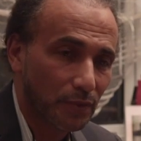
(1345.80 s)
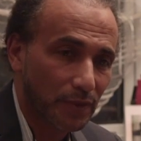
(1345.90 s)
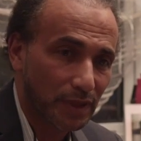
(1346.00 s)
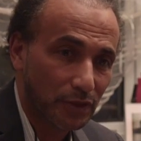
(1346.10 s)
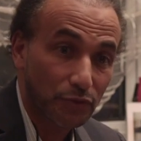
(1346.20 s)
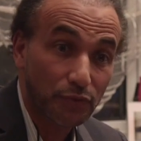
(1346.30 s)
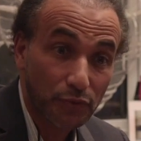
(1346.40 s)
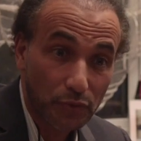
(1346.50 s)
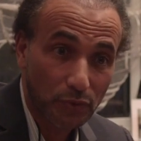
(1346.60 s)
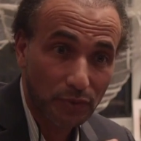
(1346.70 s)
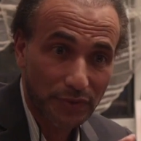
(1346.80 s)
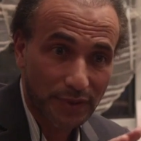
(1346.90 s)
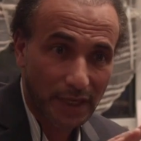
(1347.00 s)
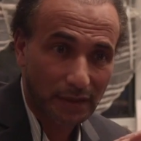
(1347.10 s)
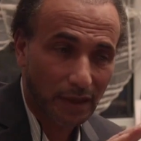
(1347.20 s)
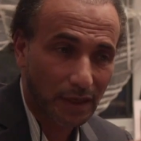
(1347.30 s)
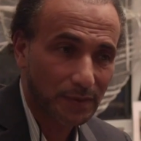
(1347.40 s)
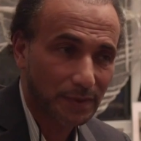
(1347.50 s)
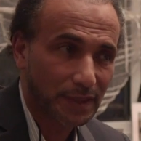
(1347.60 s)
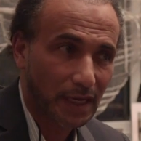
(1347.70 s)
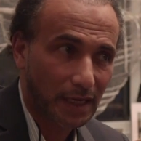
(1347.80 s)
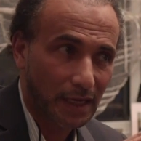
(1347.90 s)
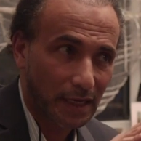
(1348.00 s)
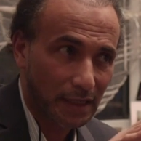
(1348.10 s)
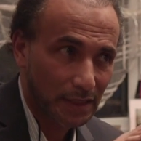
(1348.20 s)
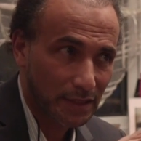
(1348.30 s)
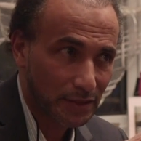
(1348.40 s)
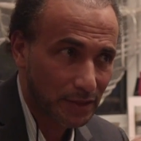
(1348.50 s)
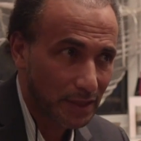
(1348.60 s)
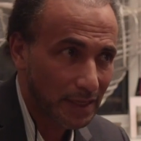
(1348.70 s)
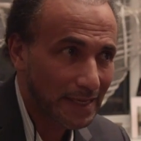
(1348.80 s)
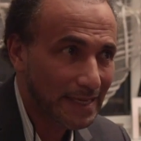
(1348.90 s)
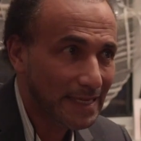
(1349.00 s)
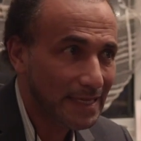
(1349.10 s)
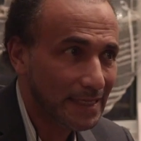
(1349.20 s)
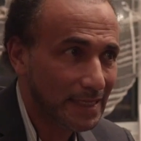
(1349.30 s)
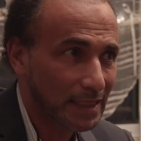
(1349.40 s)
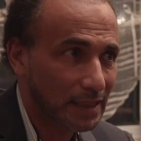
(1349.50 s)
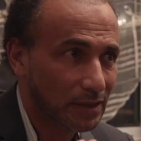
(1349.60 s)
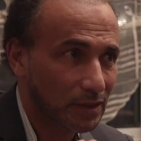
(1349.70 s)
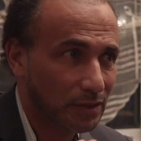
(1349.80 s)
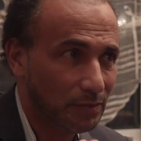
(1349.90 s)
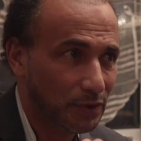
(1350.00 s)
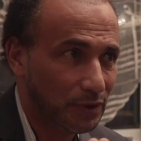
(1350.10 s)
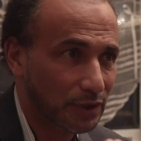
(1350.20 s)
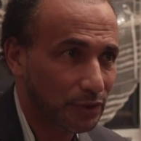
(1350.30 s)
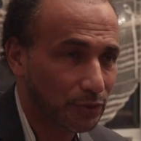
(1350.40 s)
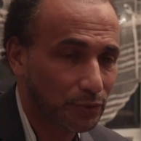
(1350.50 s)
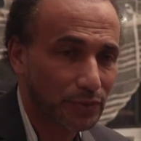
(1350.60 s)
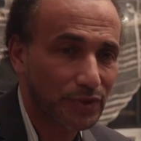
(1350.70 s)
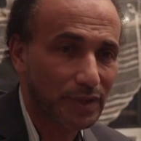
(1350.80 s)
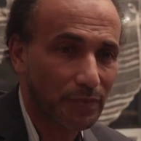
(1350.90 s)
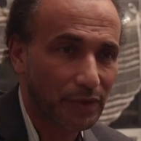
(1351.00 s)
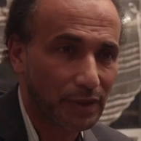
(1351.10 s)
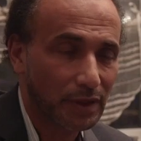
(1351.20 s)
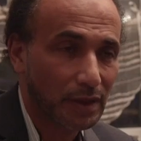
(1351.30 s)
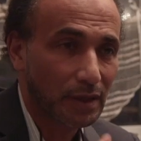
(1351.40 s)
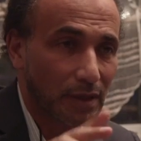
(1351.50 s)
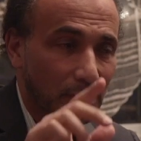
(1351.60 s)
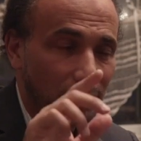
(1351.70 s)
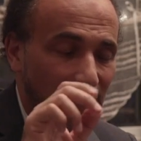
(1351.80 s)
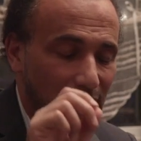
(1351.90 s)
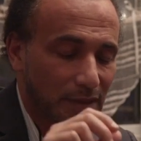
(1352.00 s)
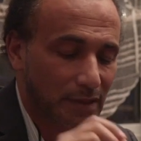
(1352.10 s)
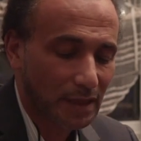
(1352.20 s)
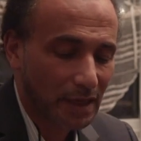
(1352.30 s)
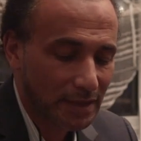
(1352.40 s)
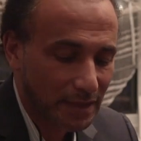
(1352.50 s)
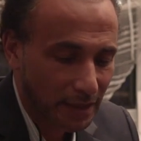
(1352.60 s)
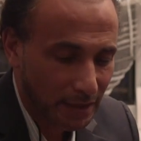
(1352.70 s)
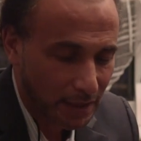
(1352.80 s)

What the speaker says: within the rules, that Allah subhanahu wa ta'ala is leading the community towards something. But as